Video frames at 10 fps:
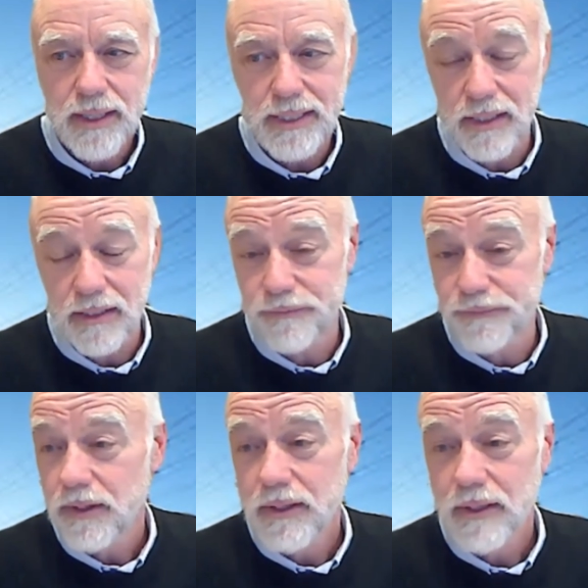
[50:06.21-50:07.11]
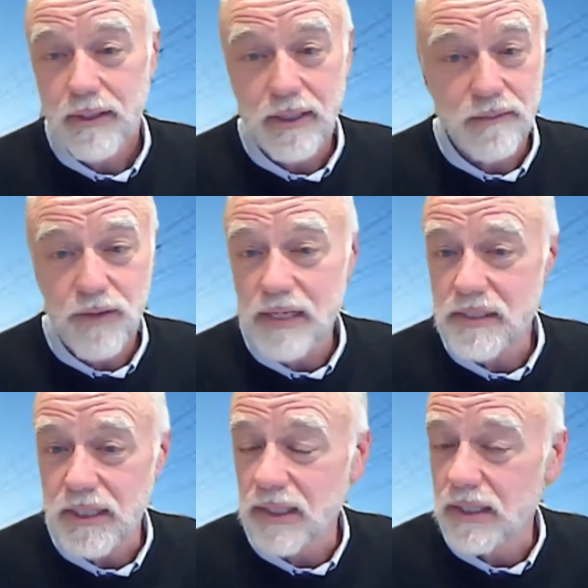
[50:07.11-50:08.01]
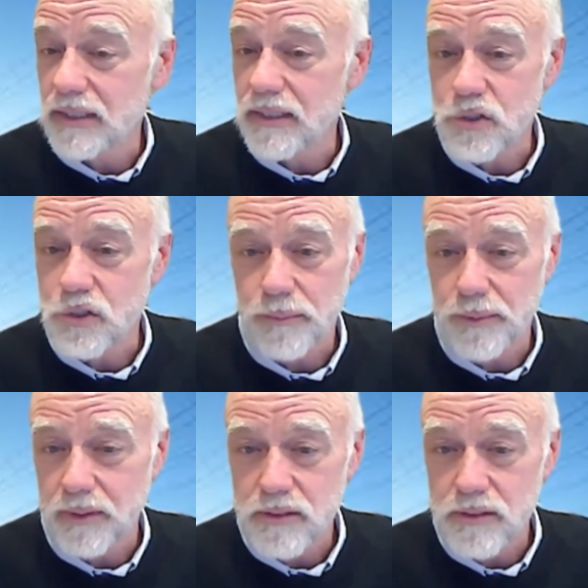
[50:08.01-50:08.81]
if investing in distributed